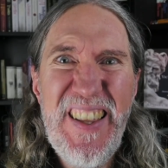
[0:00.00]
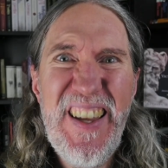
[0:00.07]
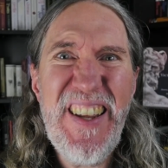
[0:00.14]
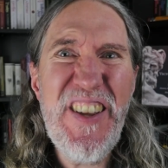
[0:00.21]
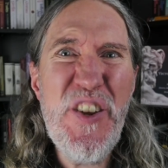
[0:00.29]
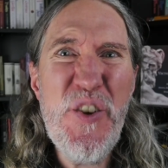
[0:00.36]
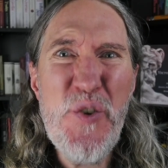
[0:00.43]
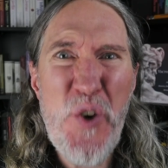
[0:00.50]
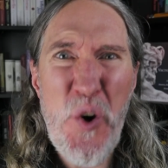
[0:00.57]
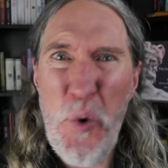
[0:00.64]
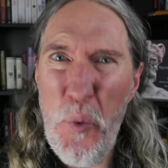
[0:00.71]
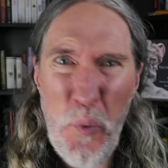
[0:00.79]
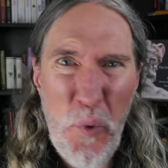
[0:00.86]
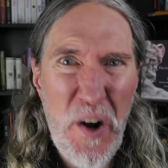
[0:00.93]
that you
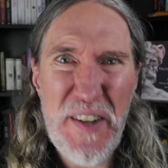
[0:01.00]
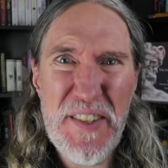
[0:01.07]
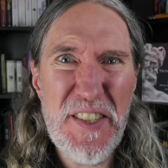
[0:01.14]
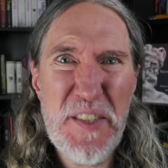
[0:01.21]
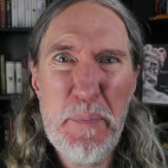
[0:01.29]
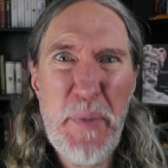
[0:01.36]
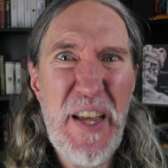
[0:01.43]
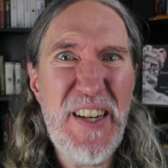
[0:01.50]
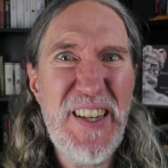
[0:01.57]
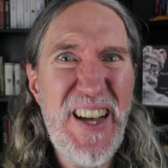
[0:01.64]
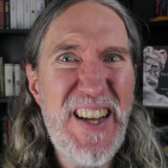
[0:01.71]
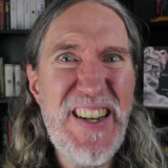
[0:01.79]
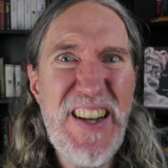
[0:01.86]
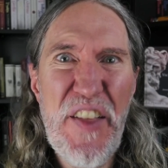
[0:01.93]
don't want to spend
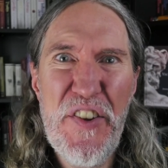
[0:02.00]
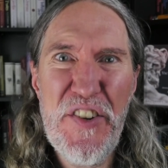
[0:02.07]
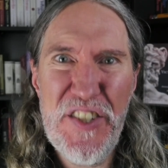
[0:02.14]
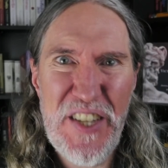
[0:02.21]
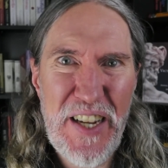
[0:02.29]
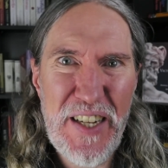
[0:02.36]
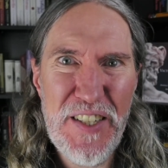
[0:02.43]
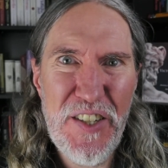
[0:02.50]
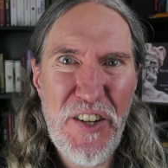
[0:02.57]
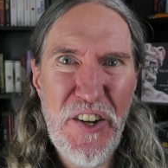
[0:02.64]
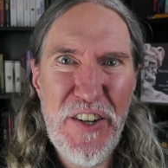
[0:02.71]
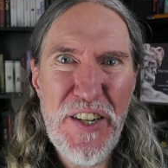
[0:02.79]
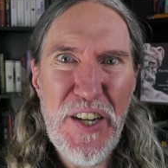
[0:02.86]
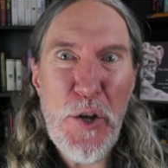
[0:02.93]
another second
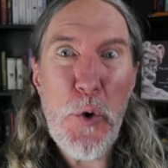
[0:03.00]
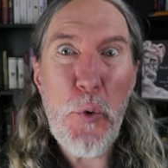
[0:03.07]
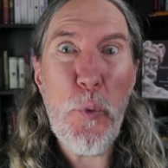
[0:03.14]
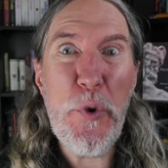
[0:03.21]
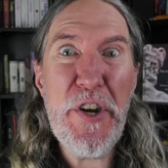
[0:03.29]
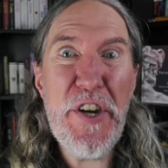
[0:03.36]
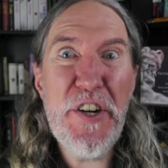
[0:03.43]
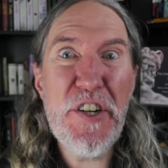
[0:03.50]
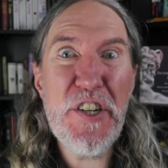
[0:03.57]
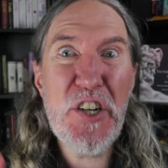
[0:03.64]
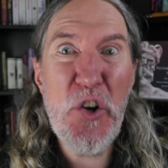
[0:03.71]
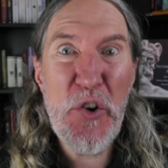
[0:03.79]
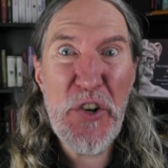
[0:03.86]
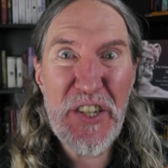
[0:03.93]
on. We're
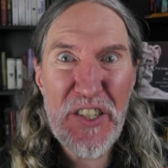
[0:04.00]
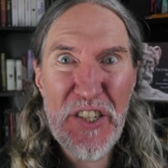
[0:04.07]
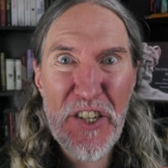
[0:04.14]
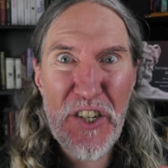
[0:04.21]
going to